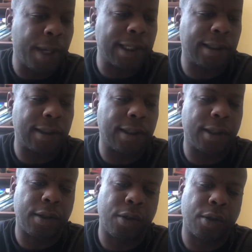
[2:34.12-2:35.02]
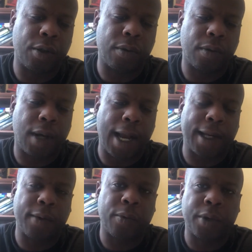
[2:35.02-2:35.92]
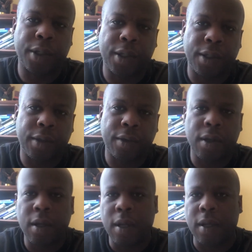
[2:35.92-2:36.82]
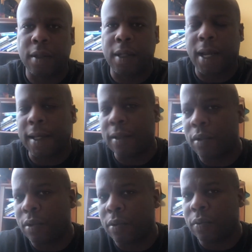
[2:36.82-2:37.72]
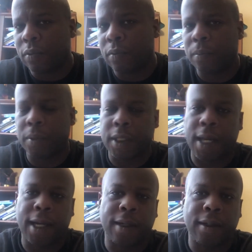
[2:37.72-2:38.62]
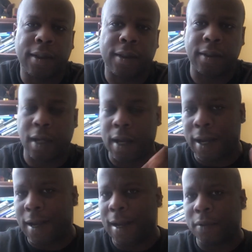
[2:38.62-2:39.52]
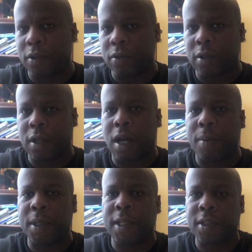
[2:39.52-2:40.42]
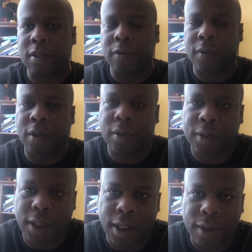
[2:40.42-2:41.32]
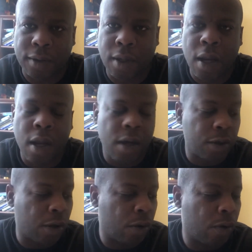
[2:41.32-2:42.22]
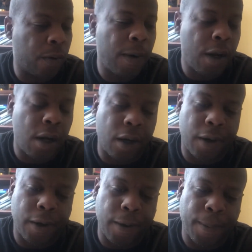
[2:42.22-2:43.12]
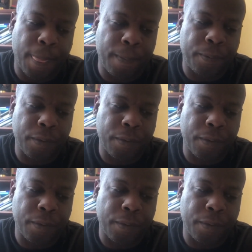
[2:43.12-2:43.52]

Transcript: basically, you know, I can read and then I can do and I can listen. I, I have to use a combination of learning styles. So um,